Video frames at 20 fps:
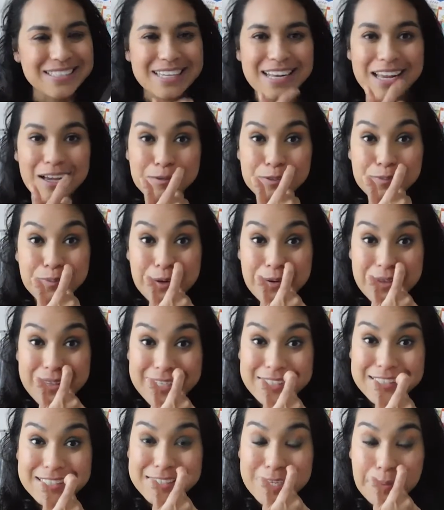It helps my
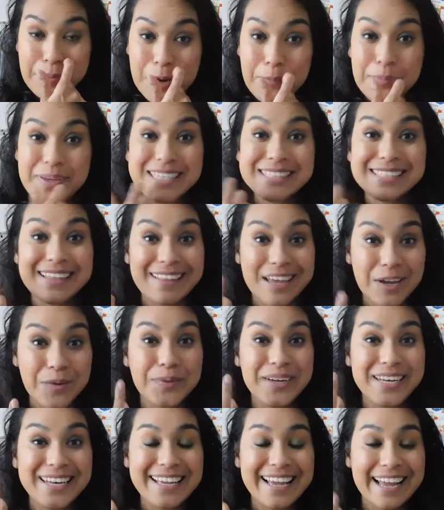relationship out because I like
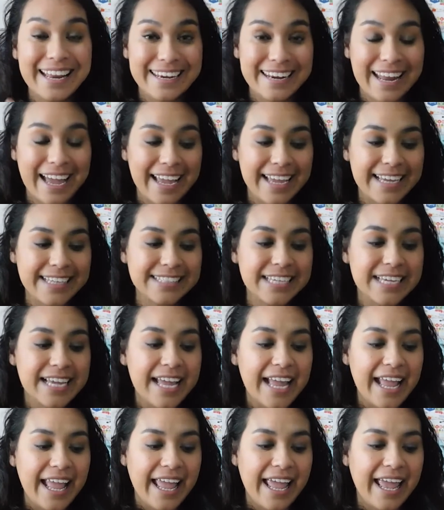reading at night
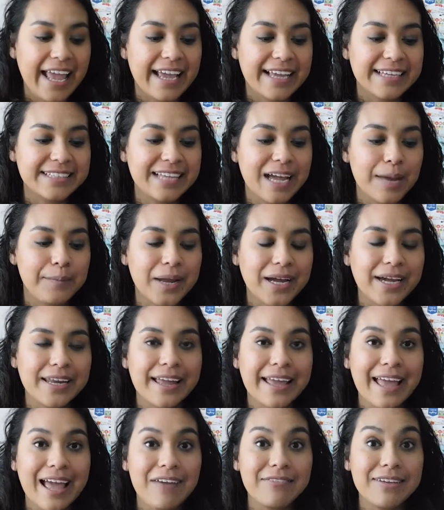and I'm not going
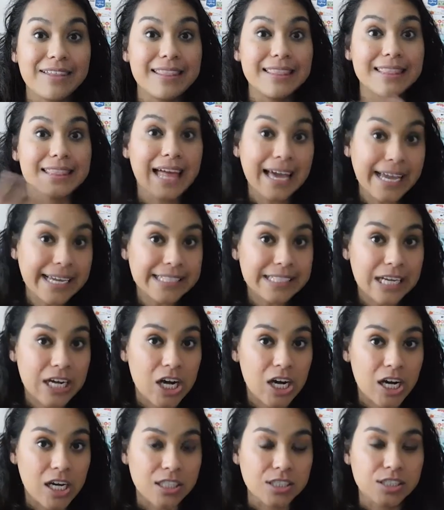to have a light
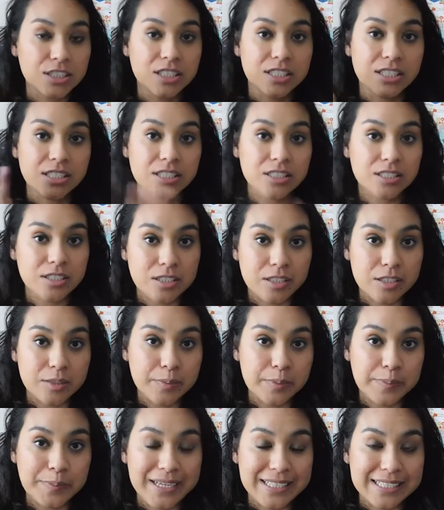on to disturb
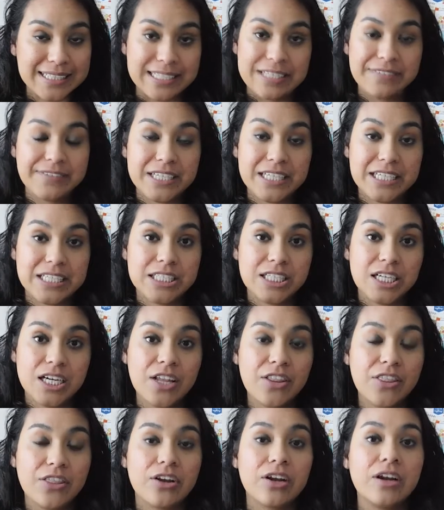my significant
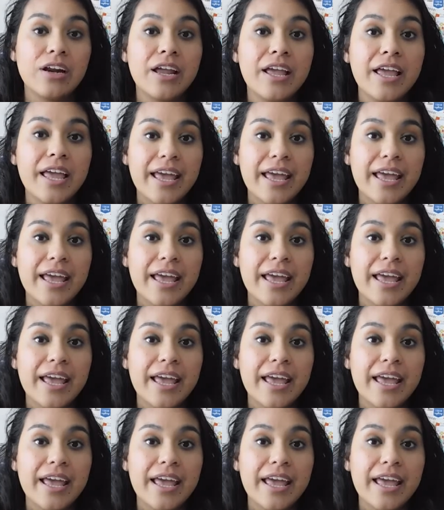other.